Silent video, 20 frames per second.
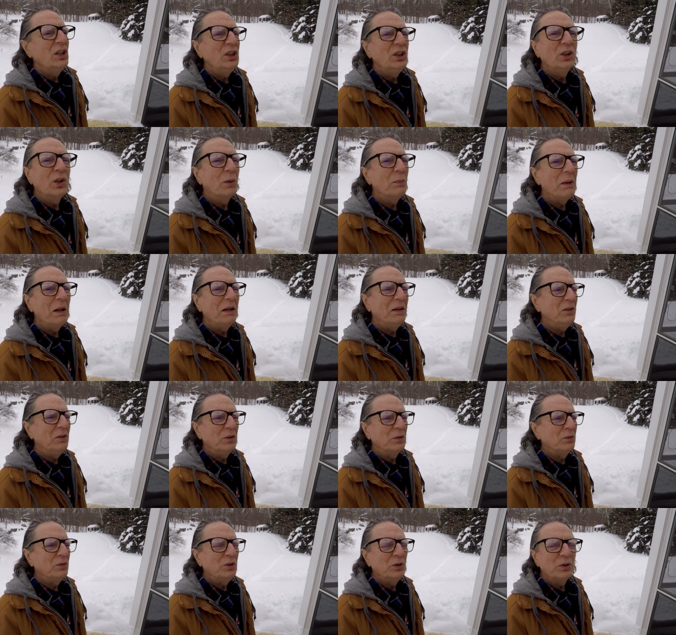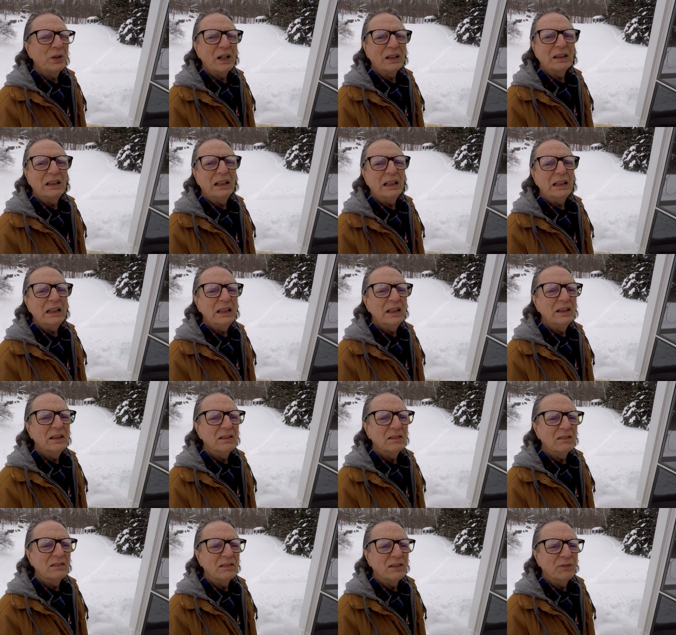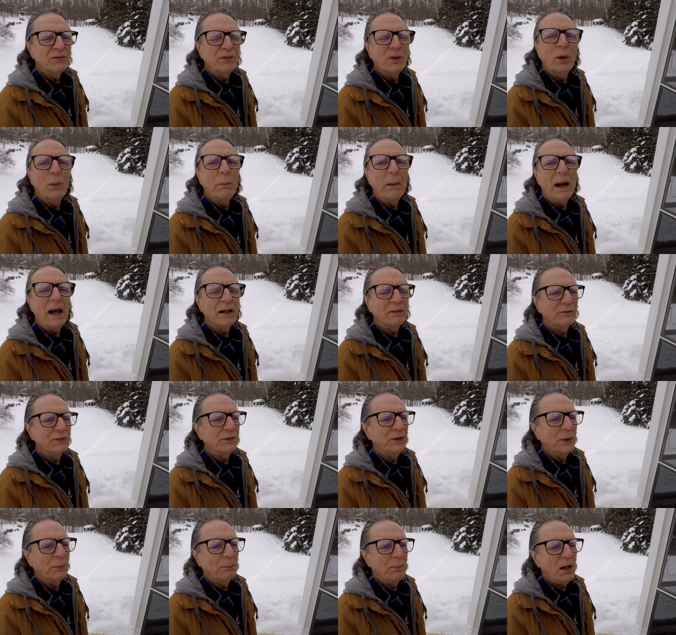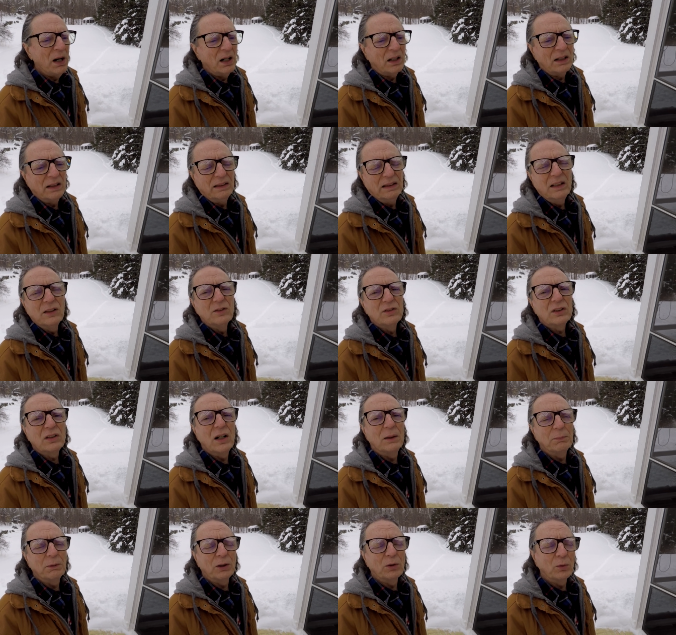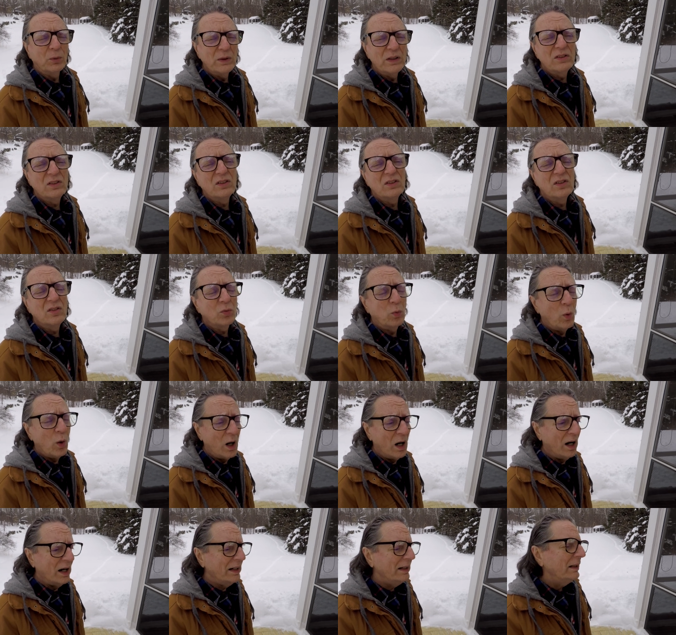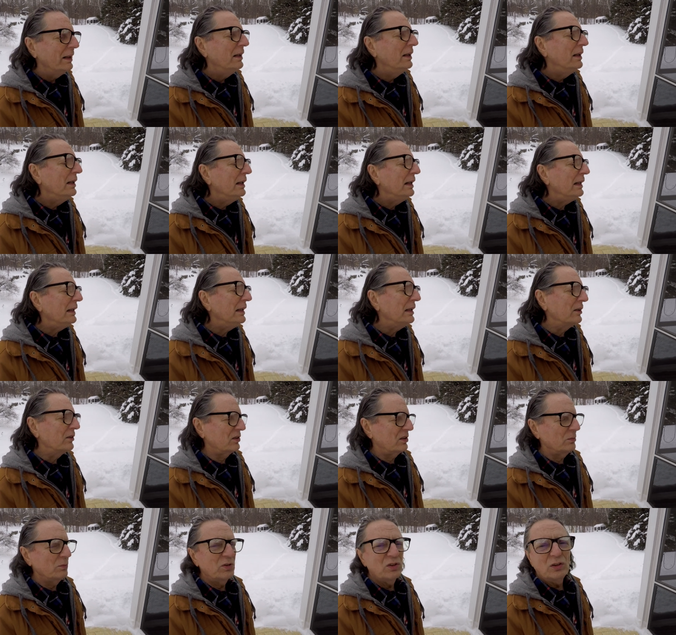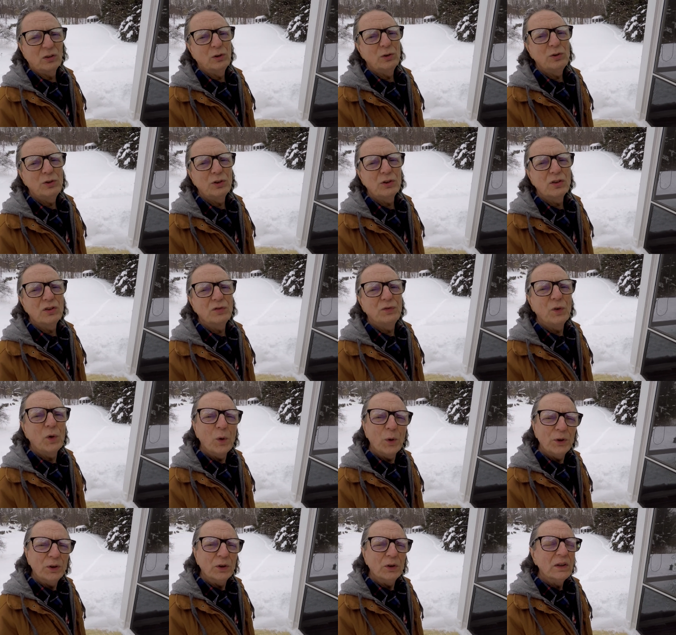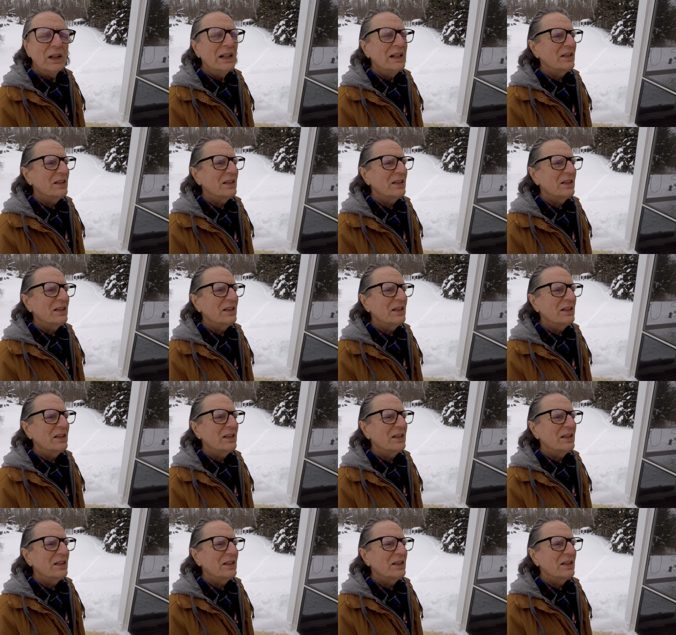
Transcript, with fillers: you know, you're not getting the full bang for your buck, and here's a couple of reasons why, and here's some solutions for you.